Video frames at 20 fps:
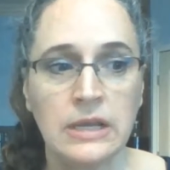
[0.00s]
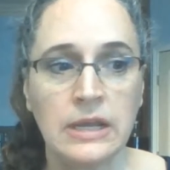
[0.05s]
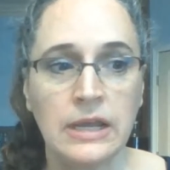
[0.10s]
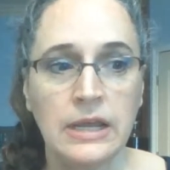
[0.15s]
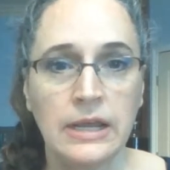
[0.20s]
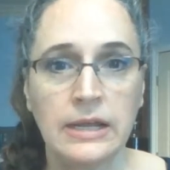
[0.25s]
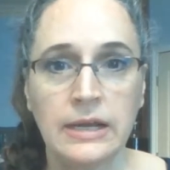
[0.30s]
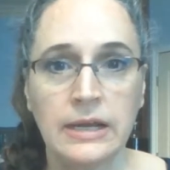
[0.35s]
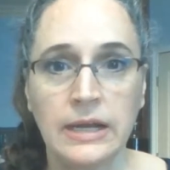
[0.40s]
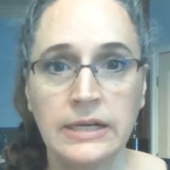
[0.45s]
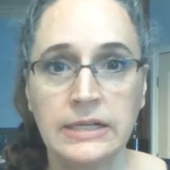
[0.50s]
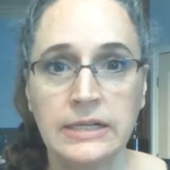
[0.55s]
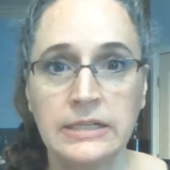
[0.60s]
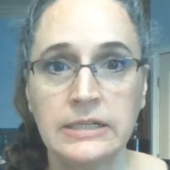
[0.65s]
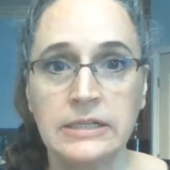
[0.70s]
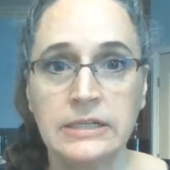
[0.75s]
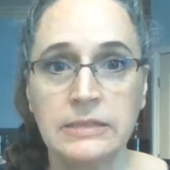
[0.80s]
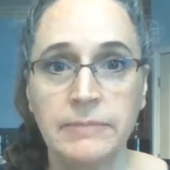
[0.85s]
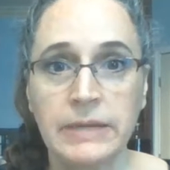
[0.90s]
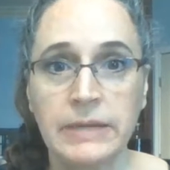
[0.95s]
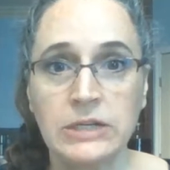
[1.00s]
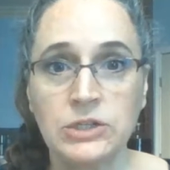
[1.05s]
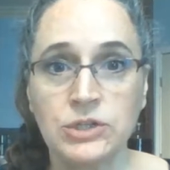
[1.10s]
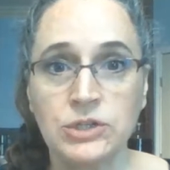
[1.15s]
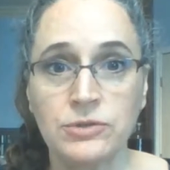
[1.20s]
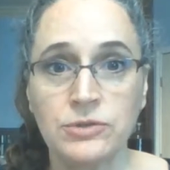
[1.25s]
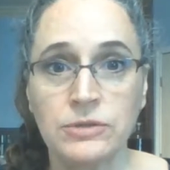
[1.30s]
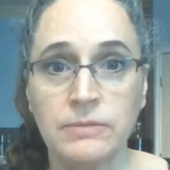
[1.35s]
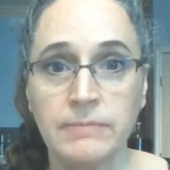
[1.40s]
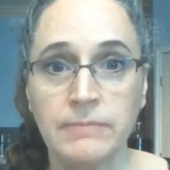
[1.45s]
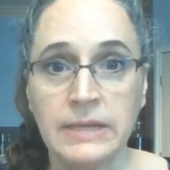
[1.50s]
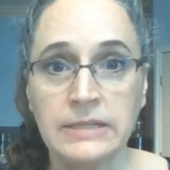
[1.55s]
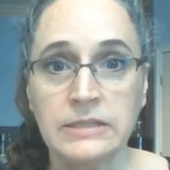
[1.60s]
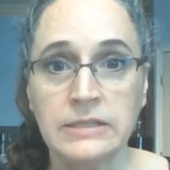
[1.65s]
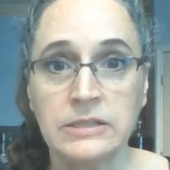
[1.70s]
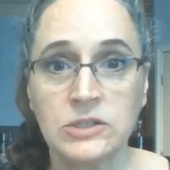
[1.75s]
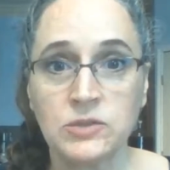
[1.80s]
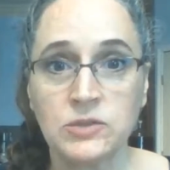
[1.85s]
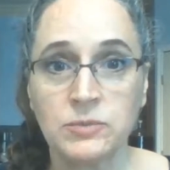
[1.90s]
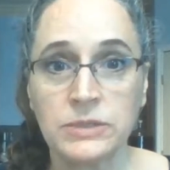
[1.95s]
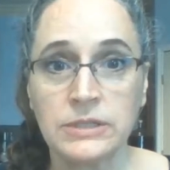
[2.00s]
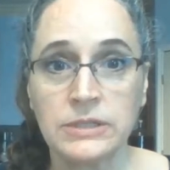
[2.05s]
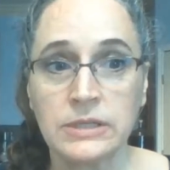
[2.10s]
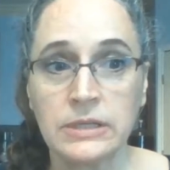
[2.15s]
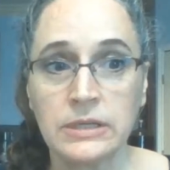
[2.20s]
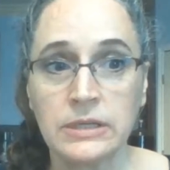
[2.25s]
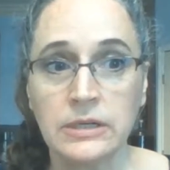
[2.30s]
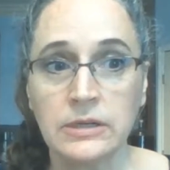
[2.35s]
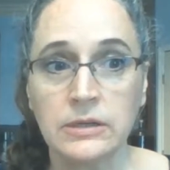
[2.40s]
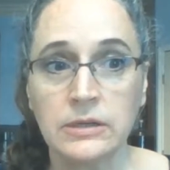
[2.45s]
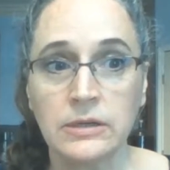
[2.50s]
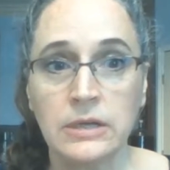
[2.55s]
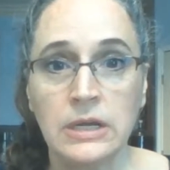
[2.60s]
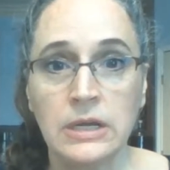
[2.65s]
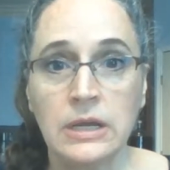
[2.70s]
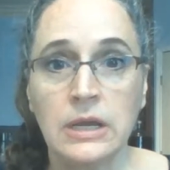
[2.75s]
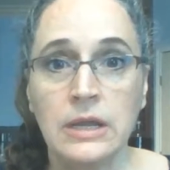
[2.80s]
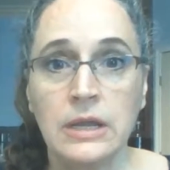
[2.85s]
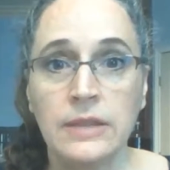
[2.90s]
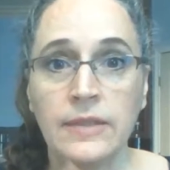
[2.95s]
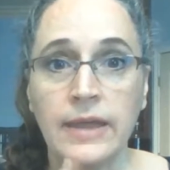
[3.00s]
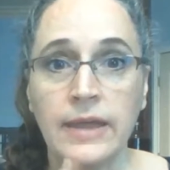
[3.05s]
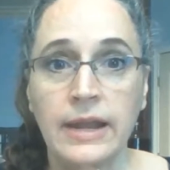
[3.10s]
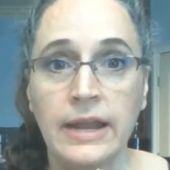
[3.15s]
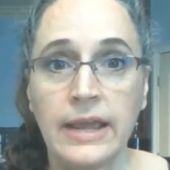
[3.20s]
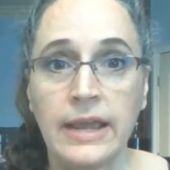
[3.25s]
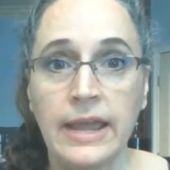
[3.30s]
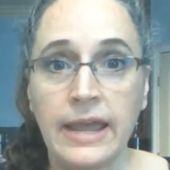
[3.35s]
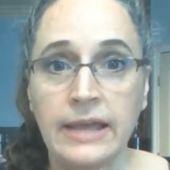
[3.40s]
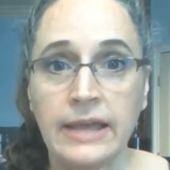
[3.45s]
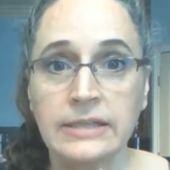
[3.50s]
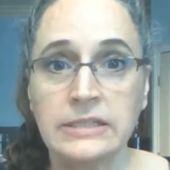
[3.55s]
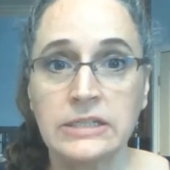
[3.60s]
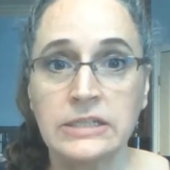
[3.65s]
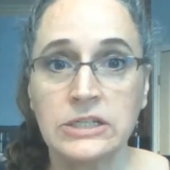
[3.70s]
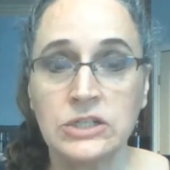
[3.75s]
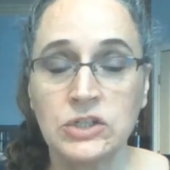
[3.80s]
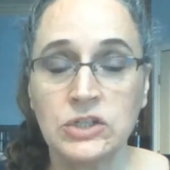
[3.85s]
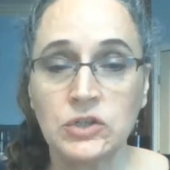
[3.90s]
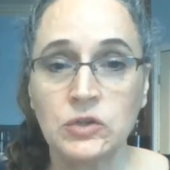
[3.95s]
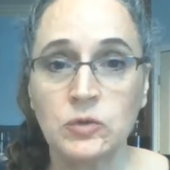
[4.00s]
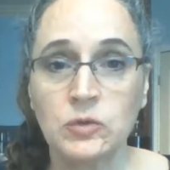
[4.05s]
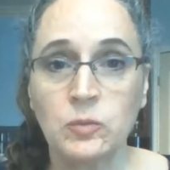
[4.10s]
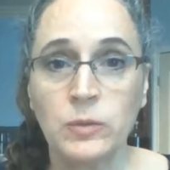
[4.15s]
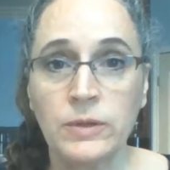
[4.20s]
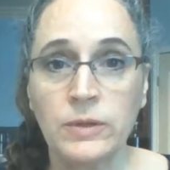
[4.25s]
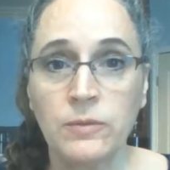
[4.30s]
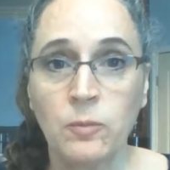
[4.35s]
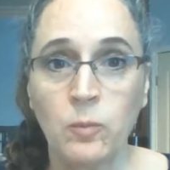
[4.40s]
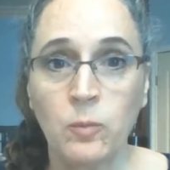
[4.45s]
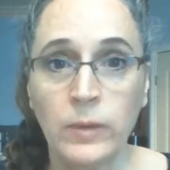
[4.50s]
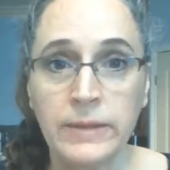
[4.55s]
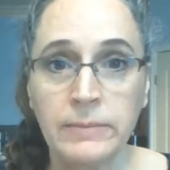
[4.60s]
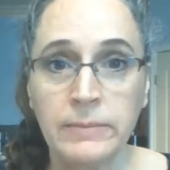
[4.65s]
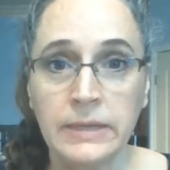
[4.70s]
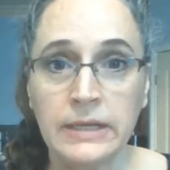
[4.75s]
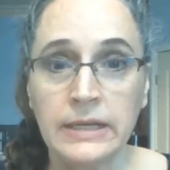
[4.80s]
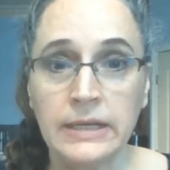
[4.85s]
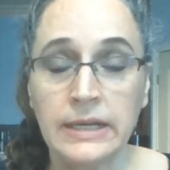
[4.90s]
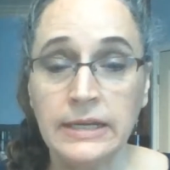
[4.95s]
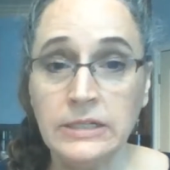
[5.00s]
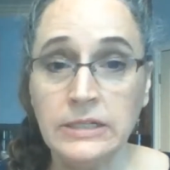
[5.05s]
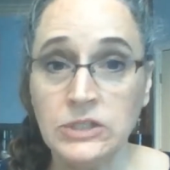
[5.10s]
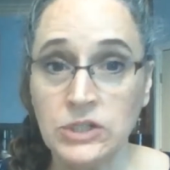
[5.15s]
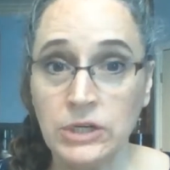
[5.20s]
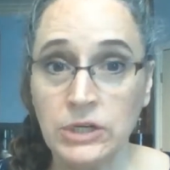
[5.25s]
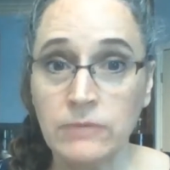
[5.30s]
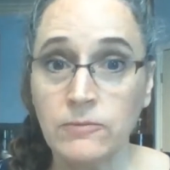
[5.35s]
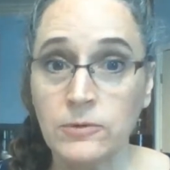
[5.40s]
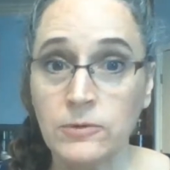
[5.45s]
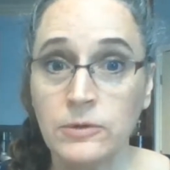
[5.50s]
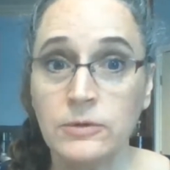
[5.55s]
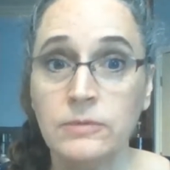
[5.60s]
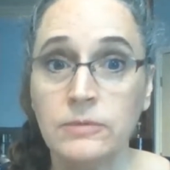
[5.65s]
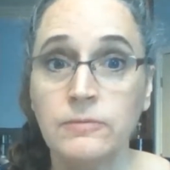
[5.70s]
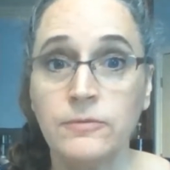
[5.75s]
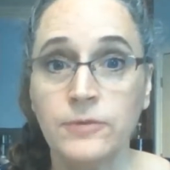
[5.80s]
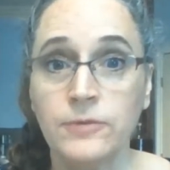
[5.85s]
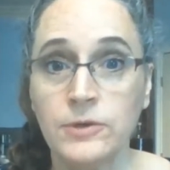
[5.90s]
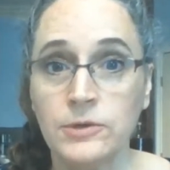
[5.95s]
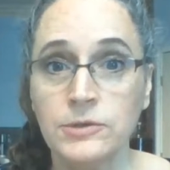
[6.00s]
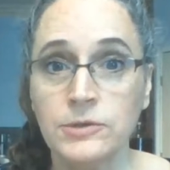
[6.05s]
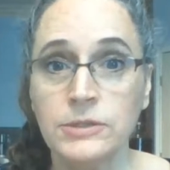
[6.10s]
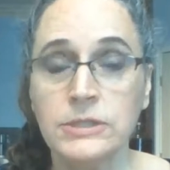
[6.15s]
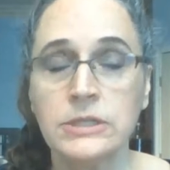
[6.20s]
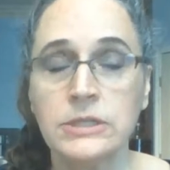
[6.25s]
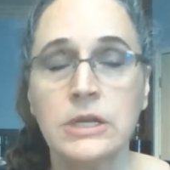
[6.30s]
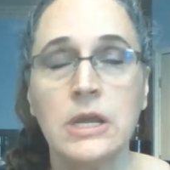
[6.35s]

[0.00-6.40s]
and I needed to make sure the message was clear, that it has to do with women in general first,